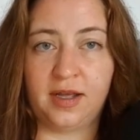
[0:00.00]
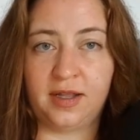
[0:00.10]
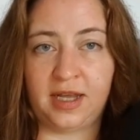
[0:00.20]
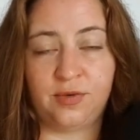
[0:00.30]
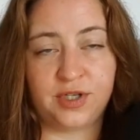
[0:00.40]
a
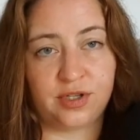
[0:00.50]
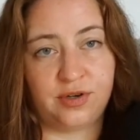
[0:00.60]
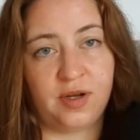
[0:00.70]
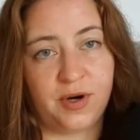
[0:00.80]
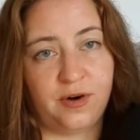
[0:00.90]
language
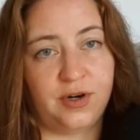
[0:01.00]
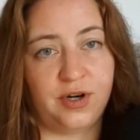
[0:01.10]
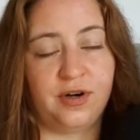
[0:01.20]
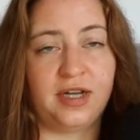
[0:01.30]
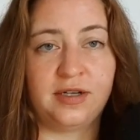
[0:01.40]
learning
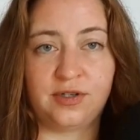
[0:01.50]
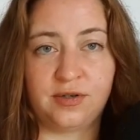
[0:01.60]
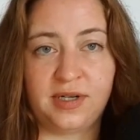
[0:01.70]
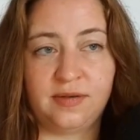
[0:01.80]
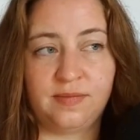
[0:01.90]
partner in
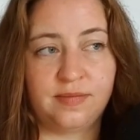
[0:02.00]
German.